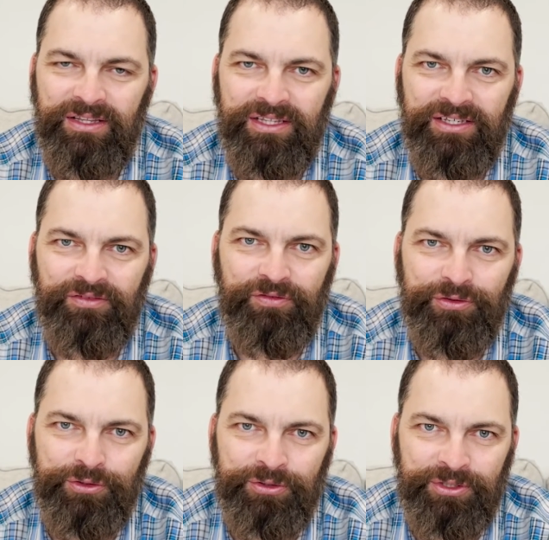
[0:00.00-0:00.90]
the
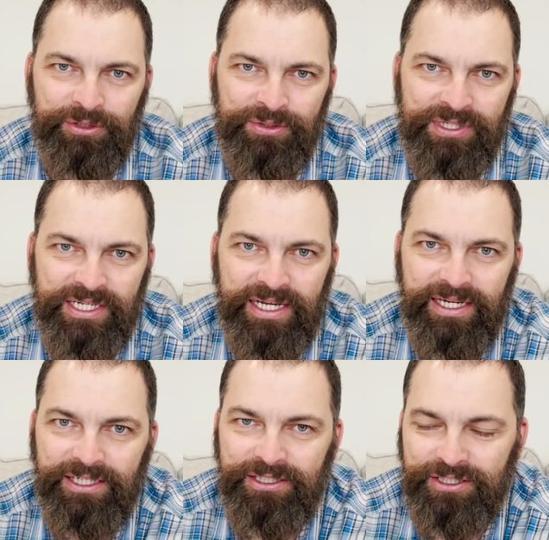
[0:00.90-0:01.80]
fuel used
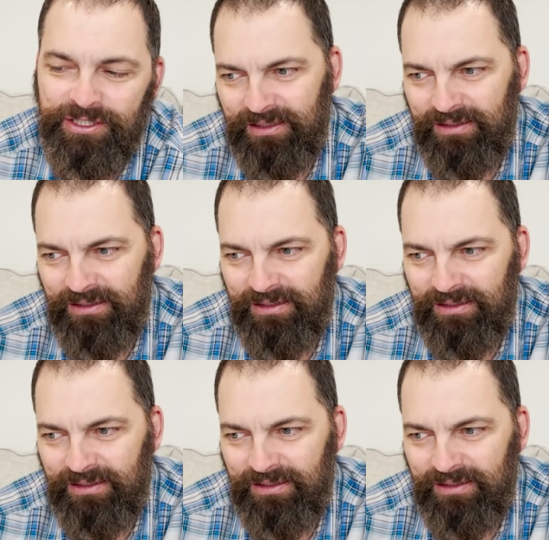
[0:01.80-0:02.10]
gauge.